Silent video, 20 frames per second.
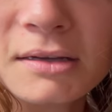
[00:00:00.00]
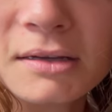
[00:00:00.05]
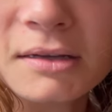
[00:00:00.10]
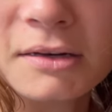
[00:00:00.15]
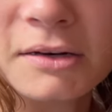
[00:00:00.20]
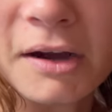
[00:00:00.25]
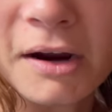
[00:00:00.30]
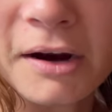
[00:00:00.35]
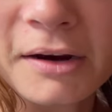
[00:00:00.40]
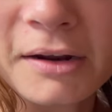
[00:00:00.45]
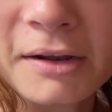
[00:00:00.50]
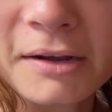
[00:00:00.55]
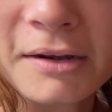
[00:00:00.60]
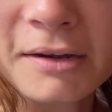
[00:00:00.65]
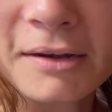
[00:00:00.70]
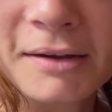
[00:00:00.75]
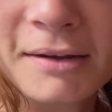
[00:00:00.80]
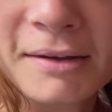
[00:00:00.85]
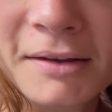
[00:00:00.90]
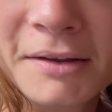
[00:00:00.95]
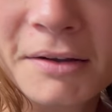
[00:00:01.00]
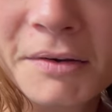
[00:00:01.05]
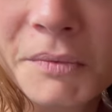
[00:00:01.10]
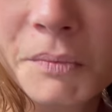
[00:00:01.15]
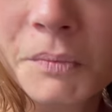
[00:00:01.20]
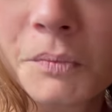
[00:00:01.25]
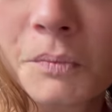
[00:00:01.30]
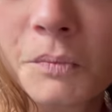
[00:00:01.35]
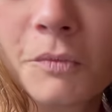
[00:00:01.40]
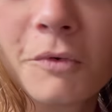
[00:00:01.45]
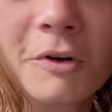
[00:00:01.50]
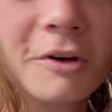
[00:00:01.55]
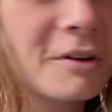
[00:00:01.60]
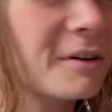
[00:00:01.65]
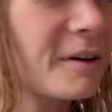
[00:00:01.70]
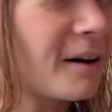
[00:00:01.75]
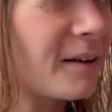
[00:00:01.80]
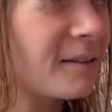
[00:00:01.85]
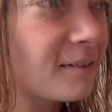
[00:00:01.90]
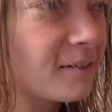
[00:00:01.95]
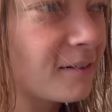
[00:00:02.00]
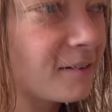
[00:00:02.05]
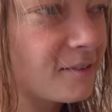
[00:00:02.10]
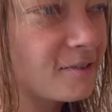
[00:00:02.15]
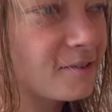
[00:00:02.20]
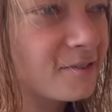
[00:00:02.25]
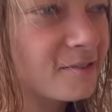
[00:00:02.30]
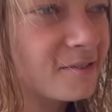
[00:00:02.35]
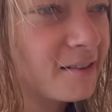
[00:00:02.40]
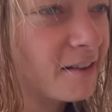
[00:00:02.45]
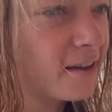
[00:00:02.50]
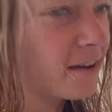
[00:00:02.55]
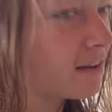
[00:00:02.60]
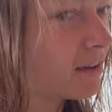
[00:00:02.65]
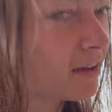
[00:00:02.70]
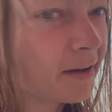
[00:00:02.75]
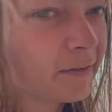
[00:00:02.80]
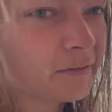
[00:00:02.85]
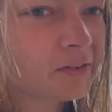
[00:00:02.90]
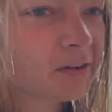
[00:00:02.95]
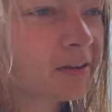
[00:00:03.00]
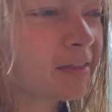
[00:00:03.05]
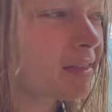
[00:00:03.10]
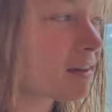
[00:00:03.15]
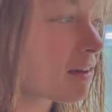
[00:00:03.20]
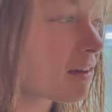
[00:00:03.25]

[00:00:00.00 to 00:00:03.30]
dark wood color, just like everything